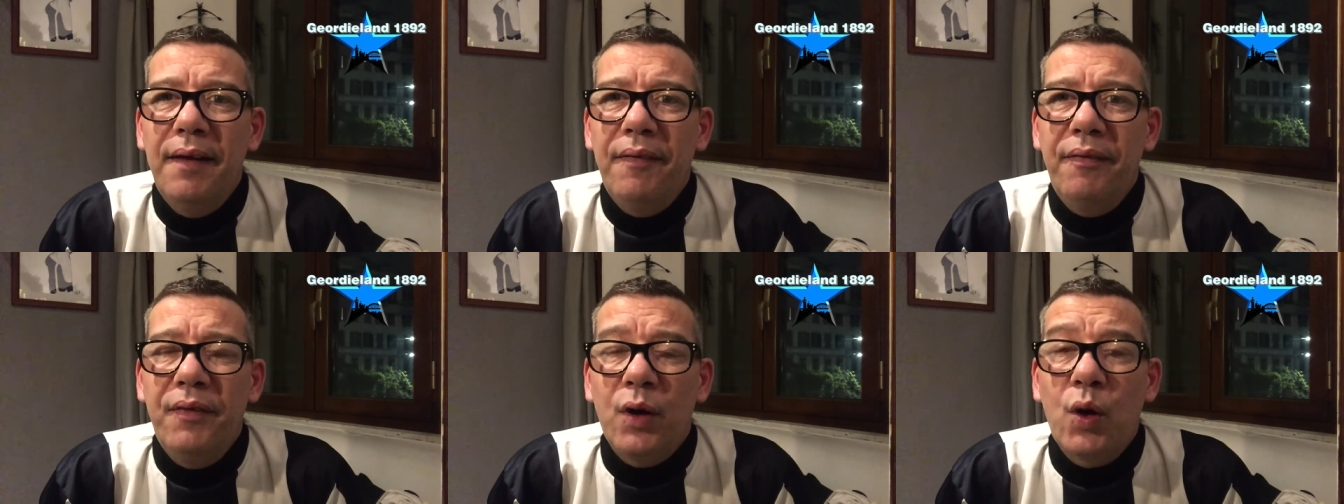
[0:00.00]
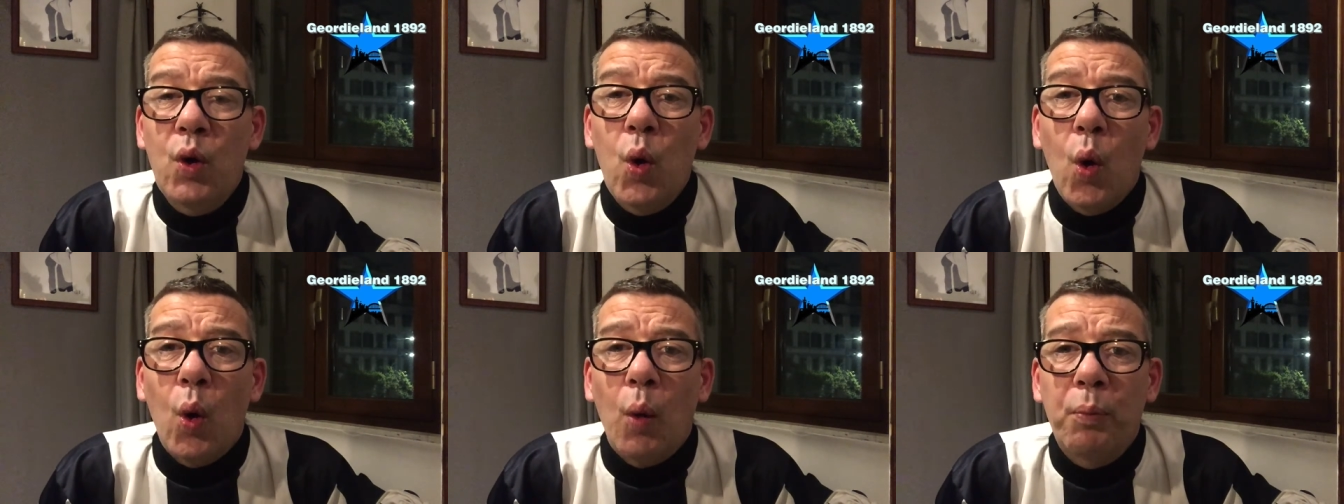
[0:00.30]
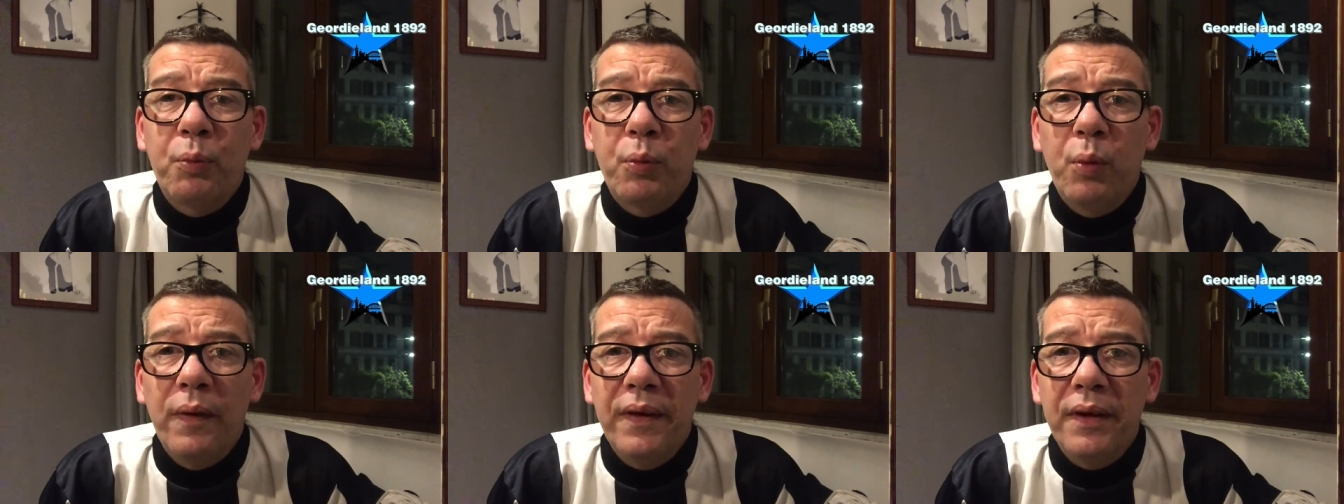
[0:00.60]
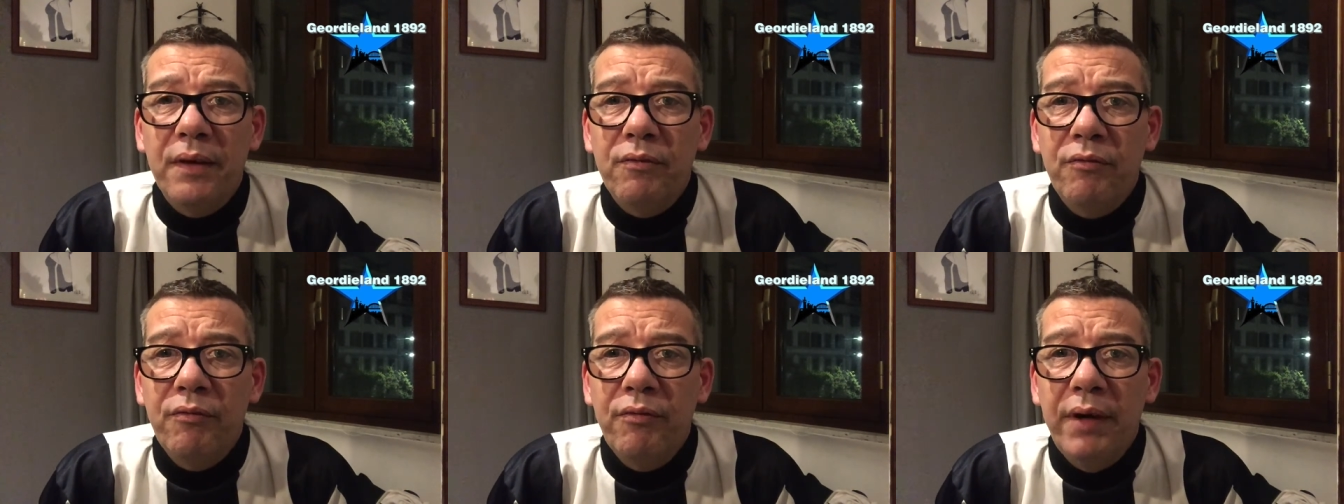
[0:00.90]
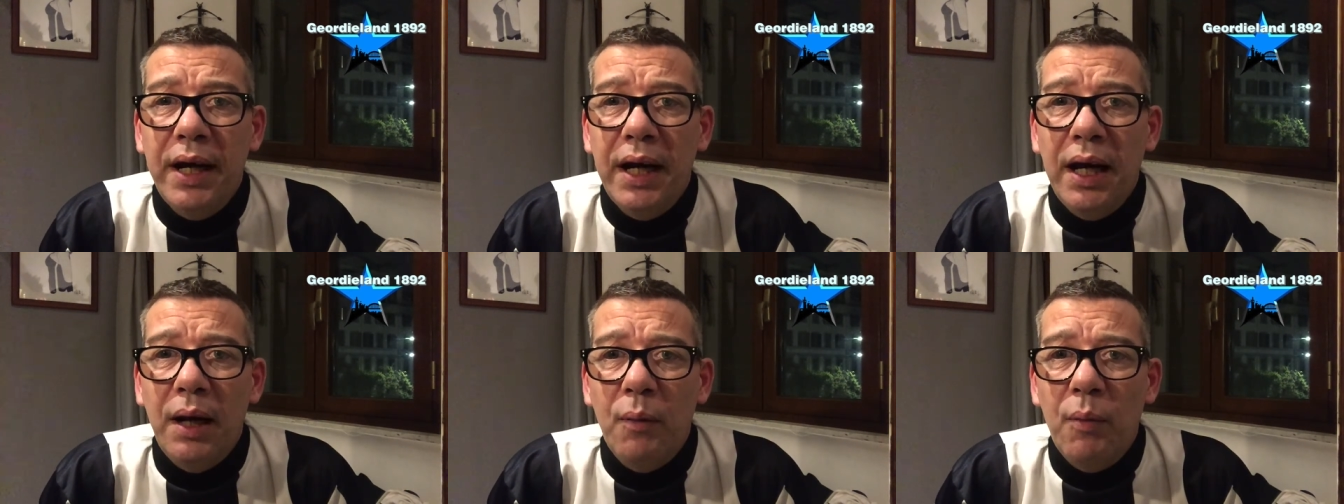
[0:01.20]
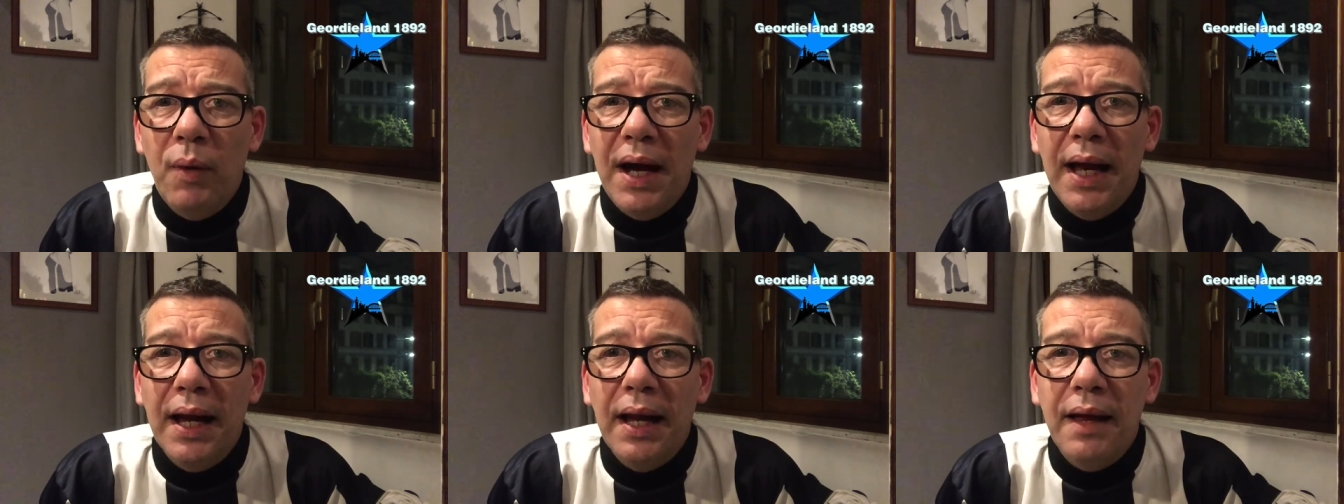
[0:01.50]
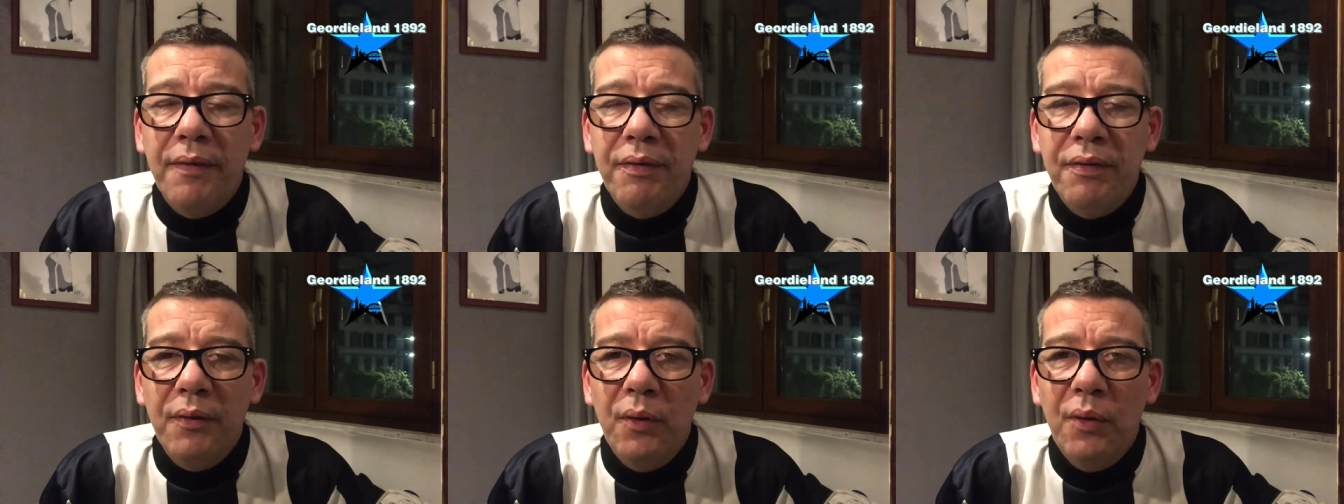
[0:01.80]
They coped with it really well, I
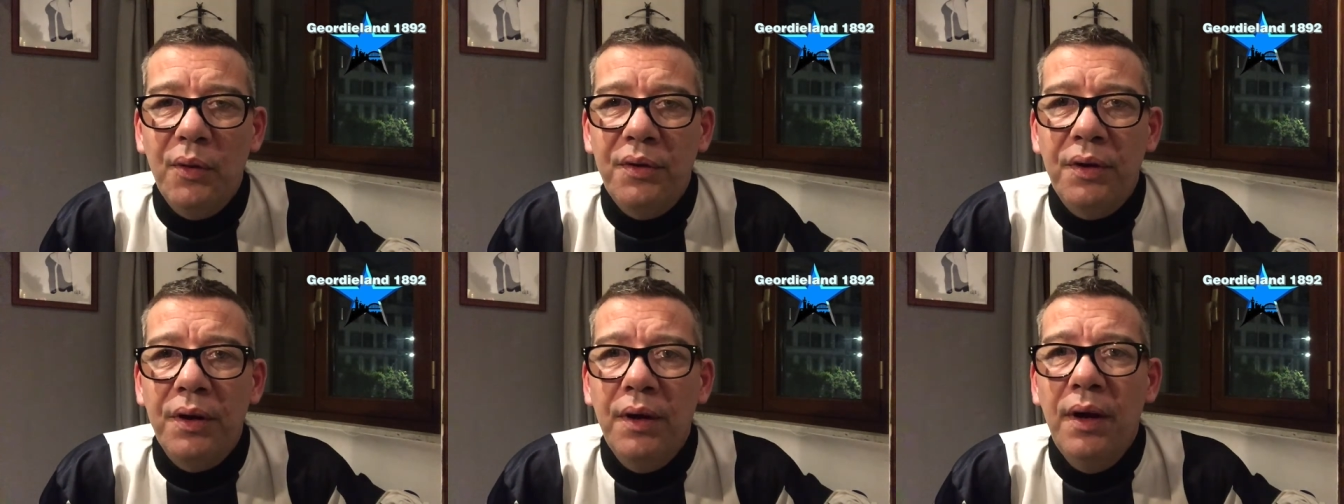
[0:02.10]
thought.